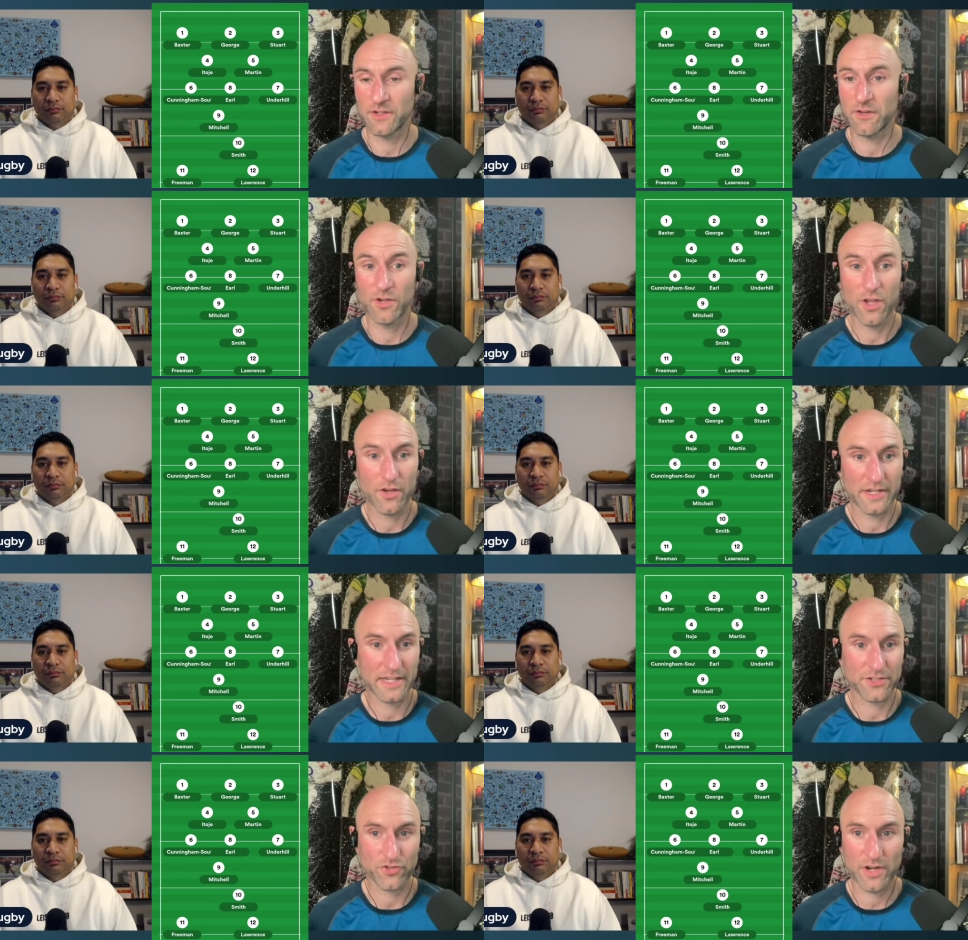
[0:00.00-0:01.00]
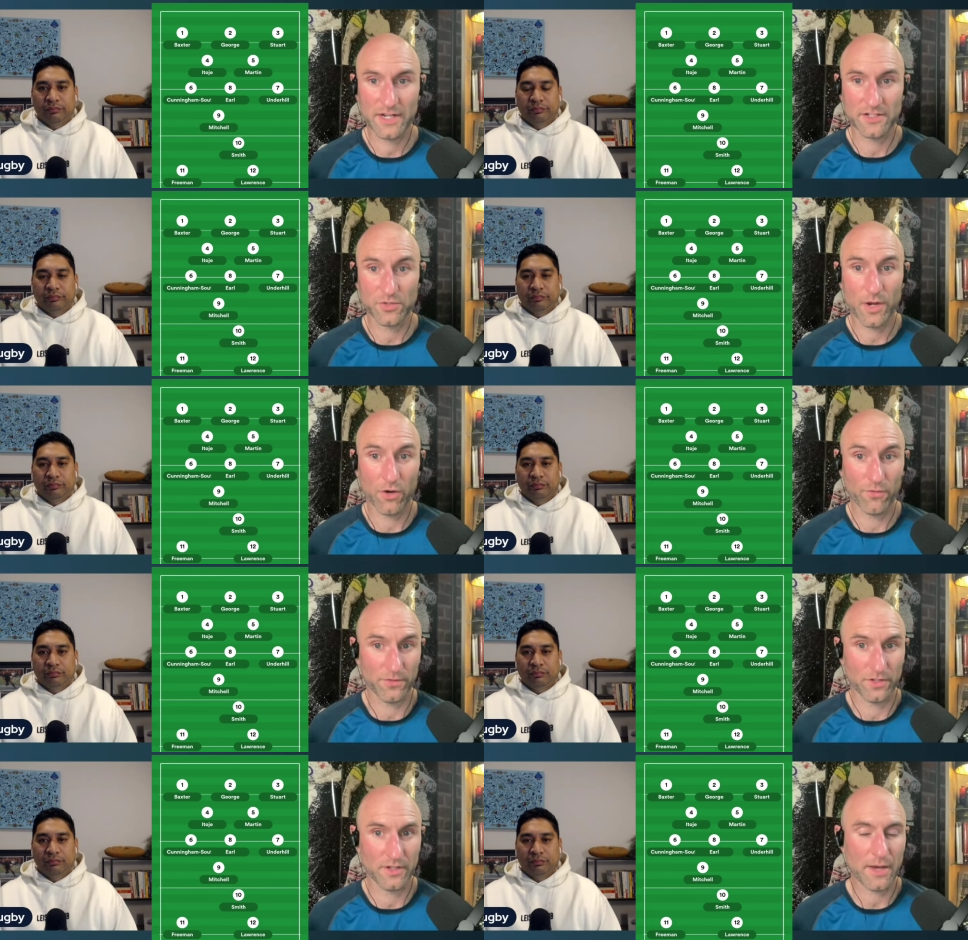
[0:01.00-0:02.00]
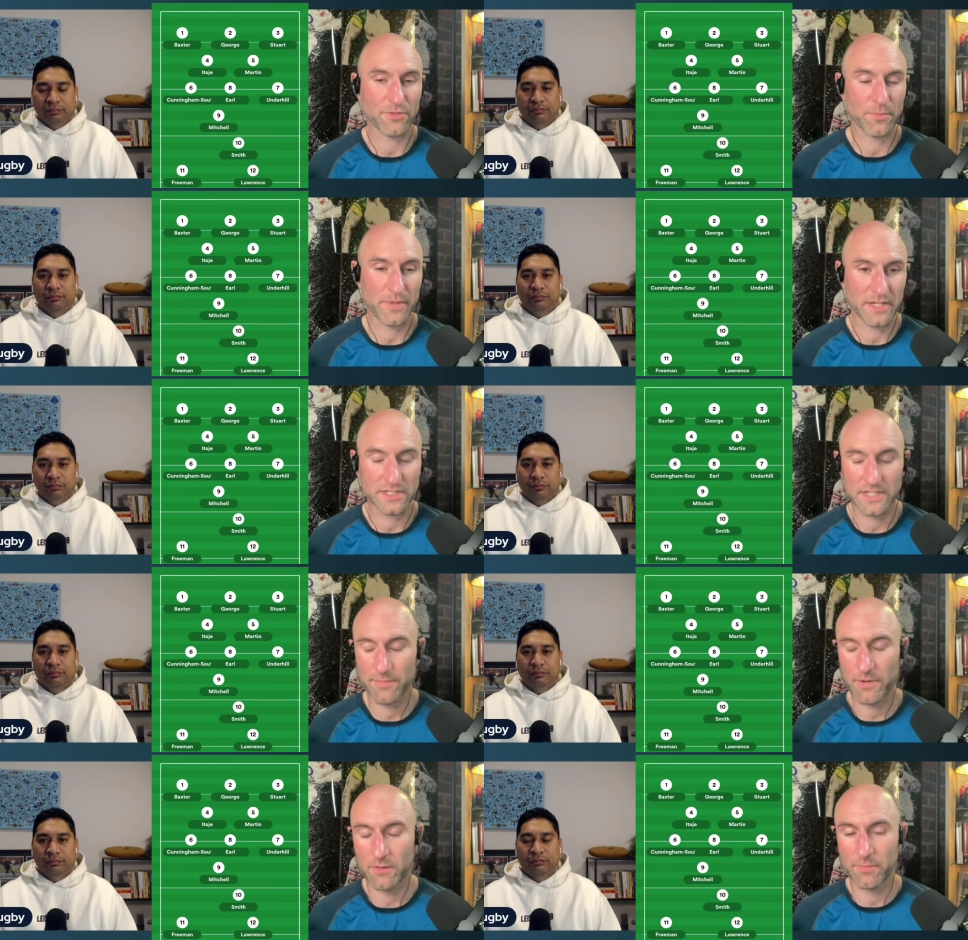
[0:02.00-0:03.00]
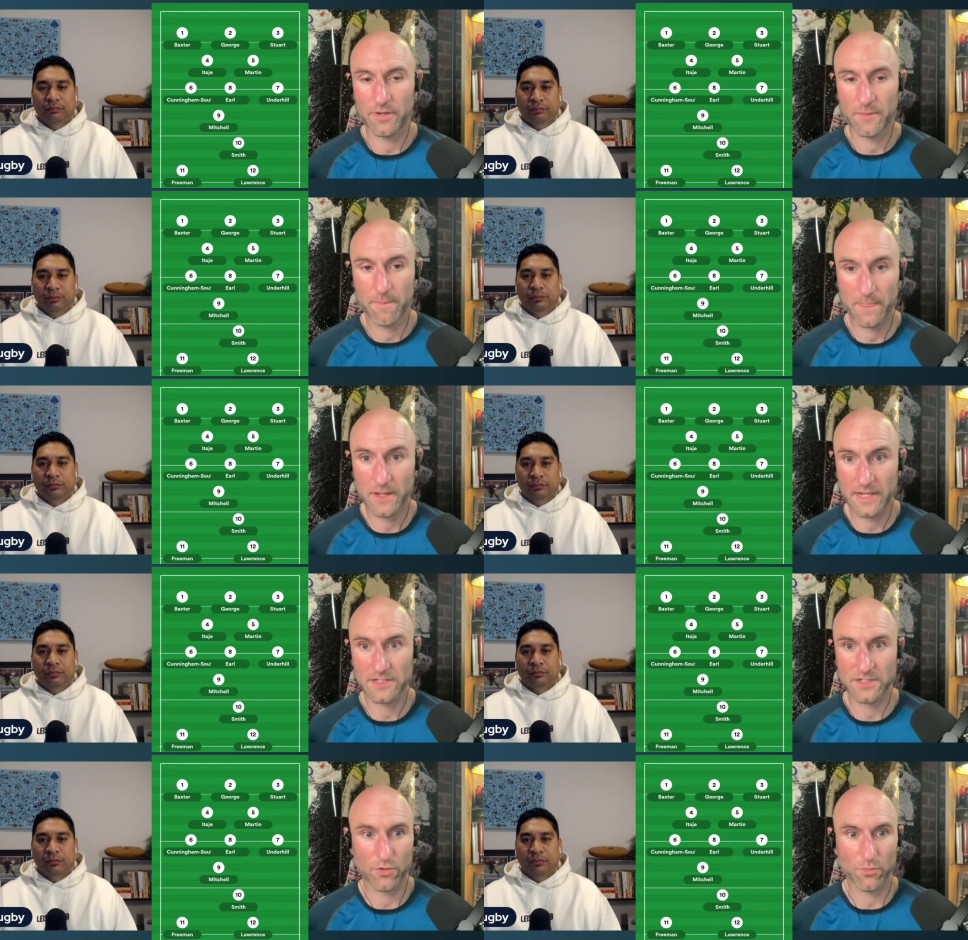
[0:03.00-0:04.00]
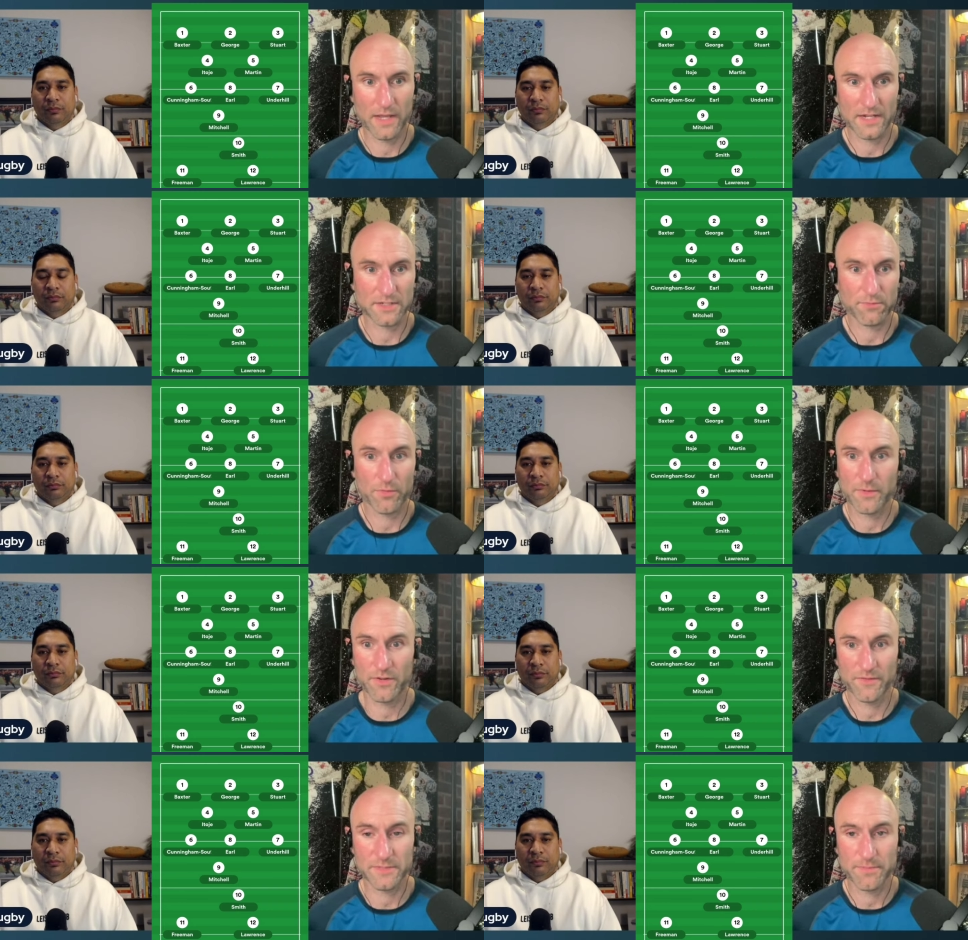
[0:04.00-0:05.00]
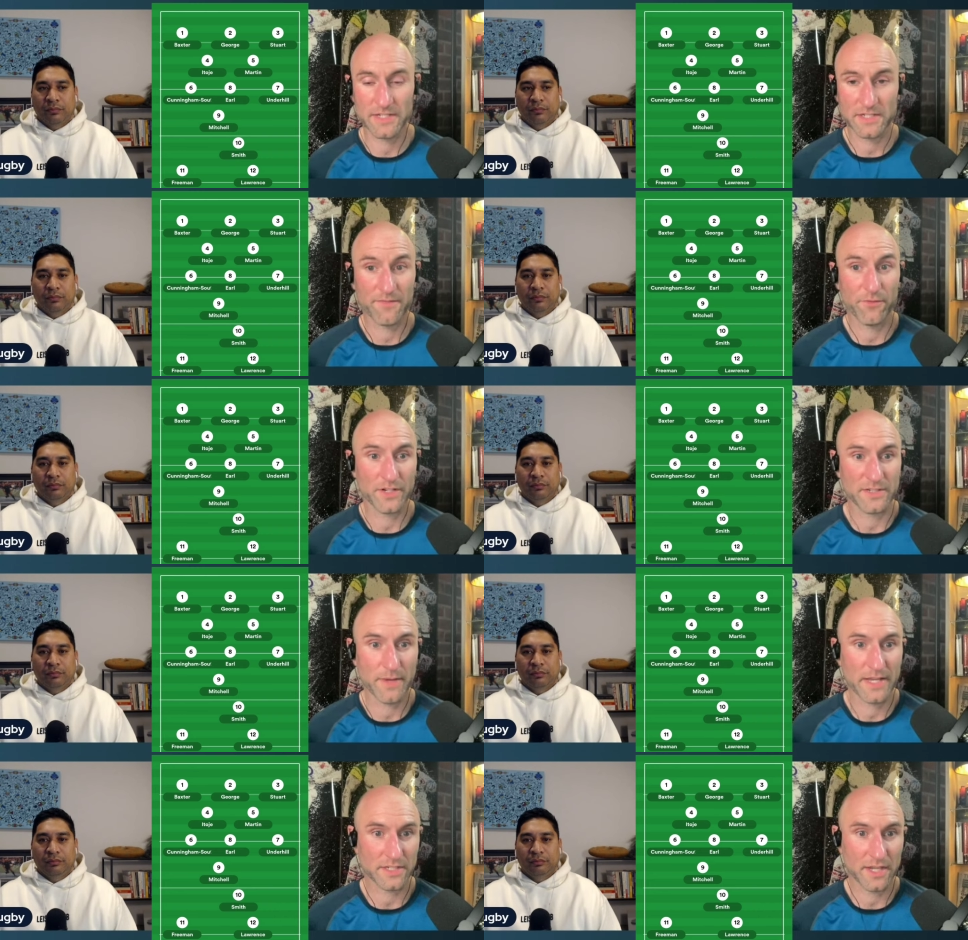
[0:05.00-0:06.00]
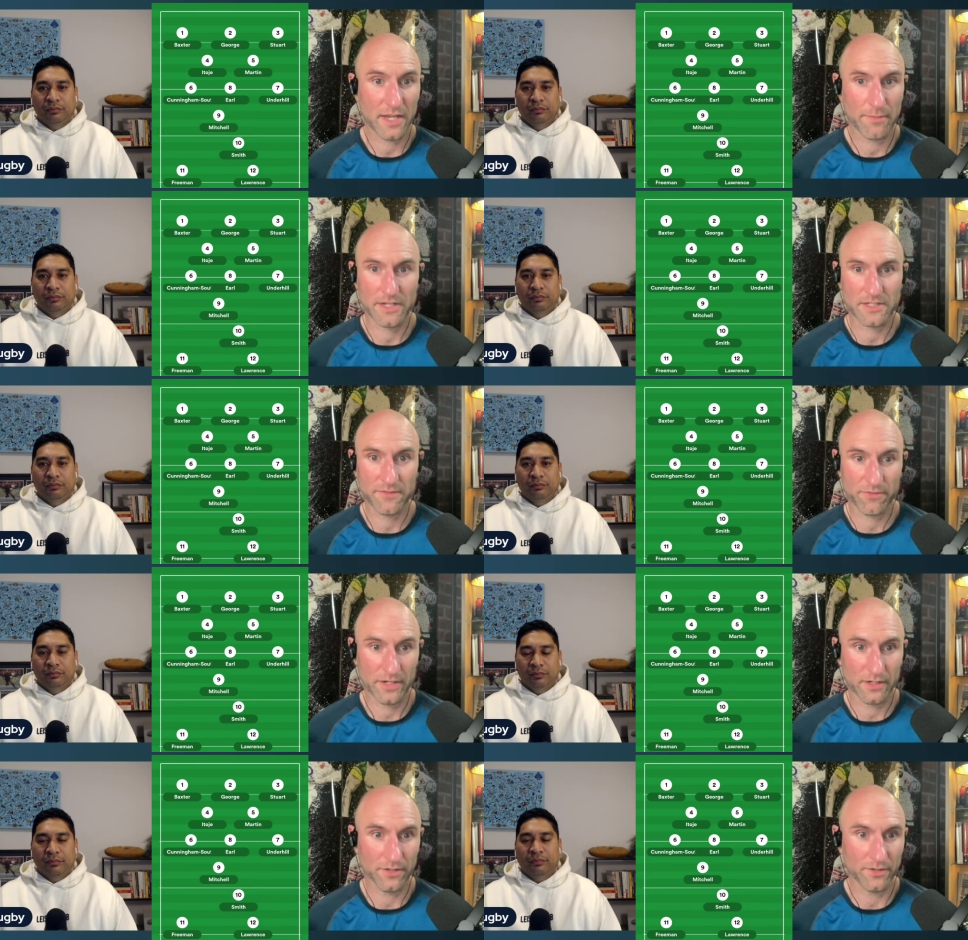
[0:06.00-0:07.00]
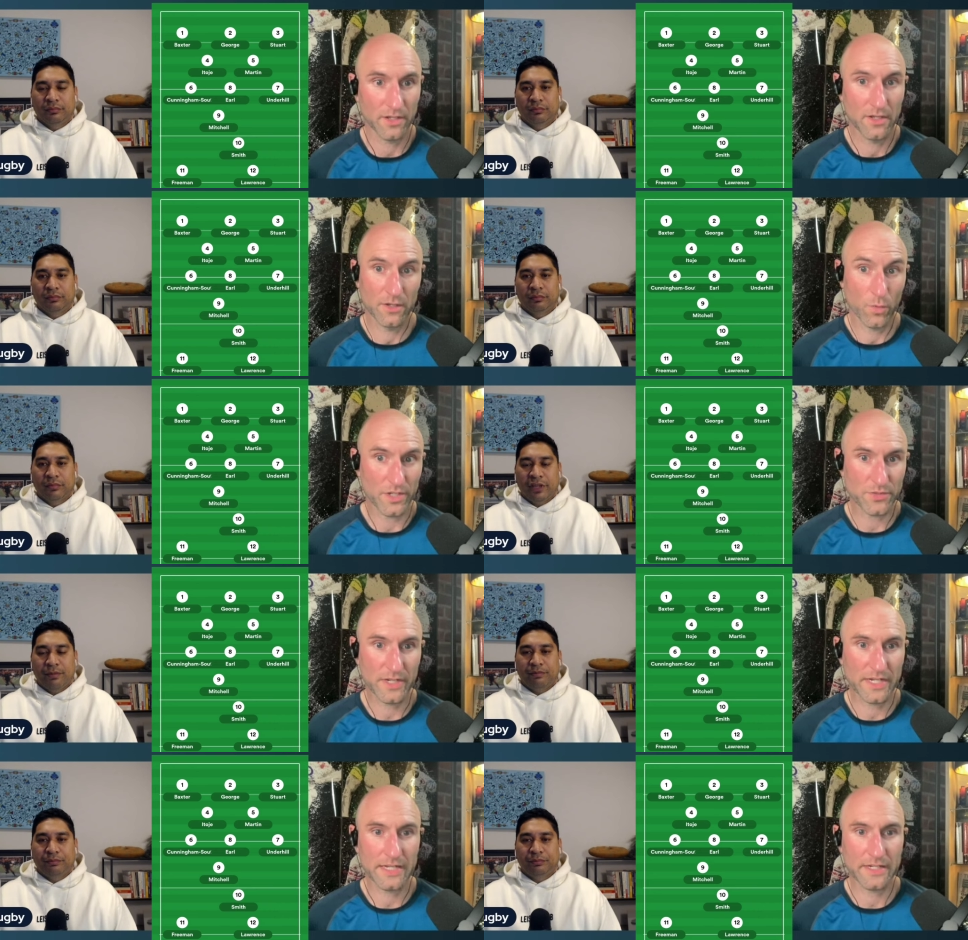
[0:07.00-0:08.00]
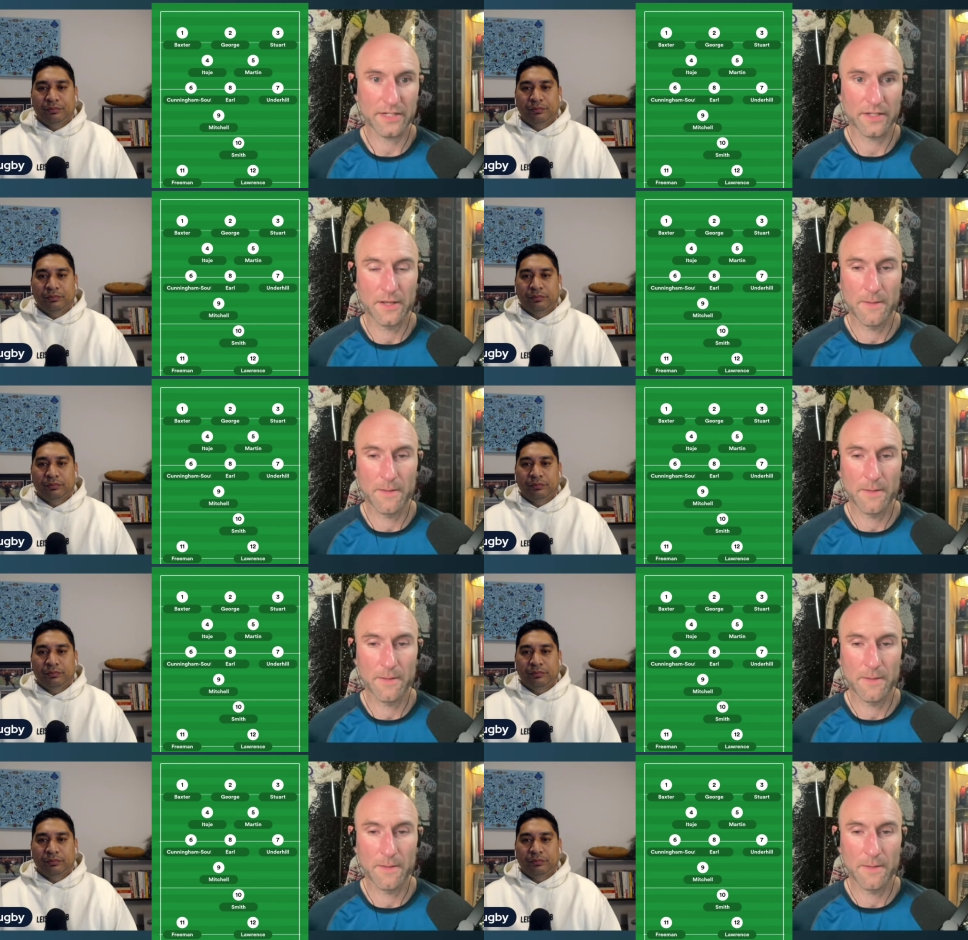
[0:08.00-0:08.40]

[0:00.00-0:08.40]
Speaker 1: you know learning his trade at 12 and, and that was a mm. big step up against the all blacks that probably one of his best if not his best game actually for england which we needed